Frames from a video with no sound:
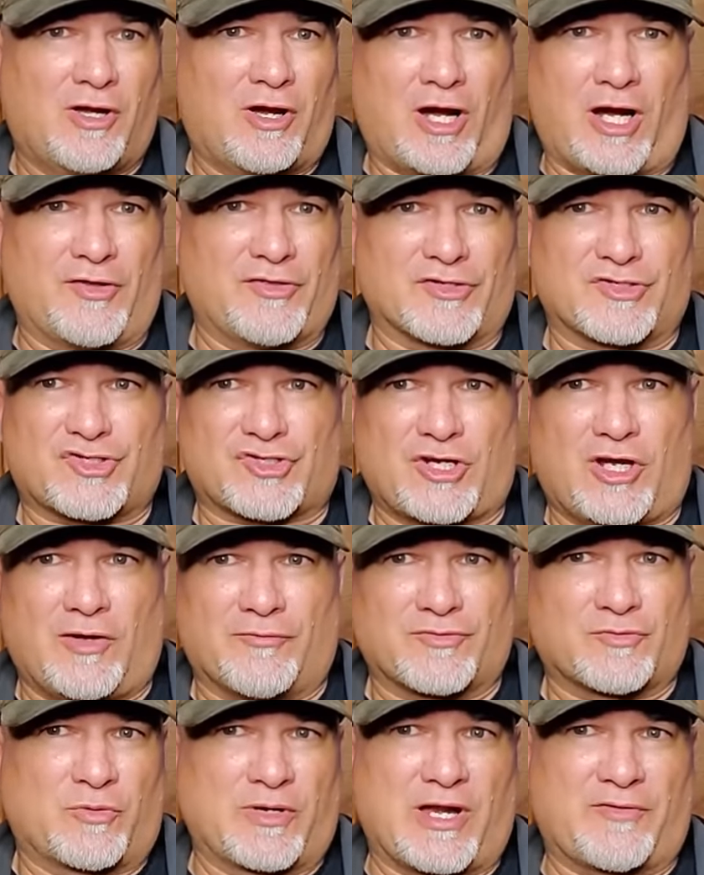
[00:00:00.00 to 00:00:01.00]
on the
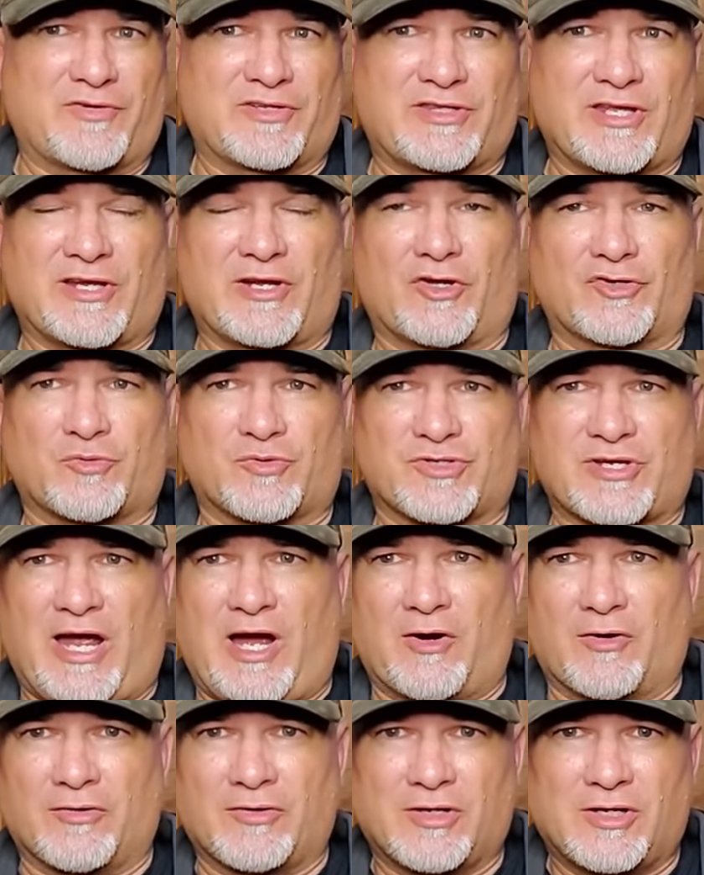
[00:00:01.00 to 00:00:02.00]
shelves when everything else was
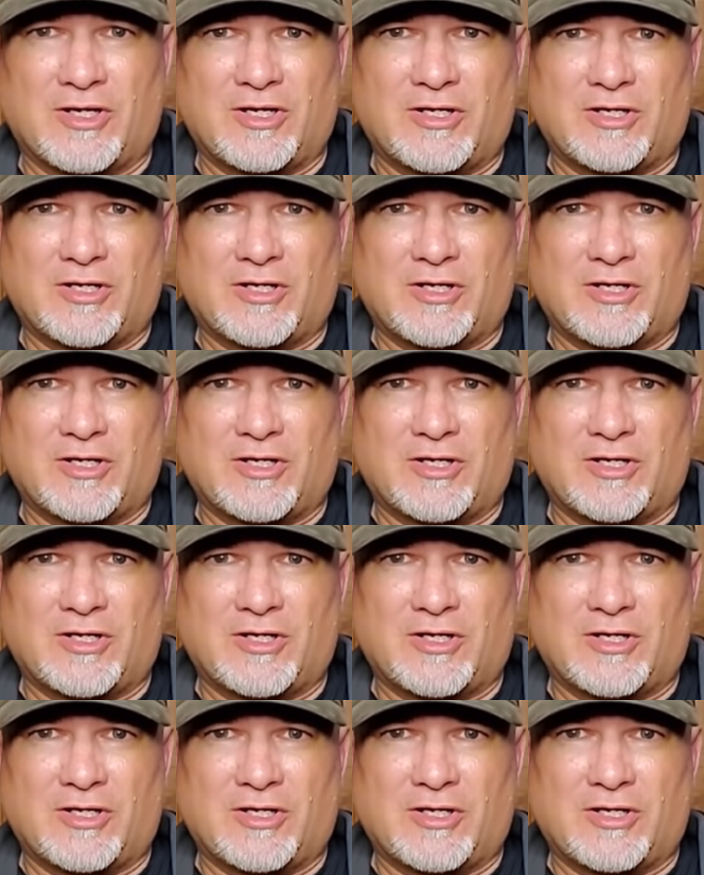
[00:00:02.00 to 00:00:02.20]
out.